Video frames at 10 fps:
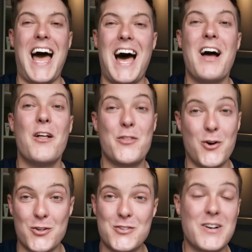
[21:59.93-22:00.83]
are
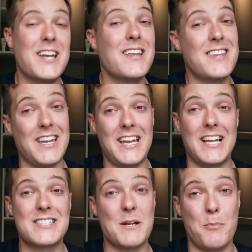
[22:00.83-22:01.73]
The Ordinary, The
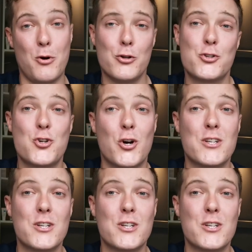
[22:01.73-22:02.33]
Inkey List, and Paula's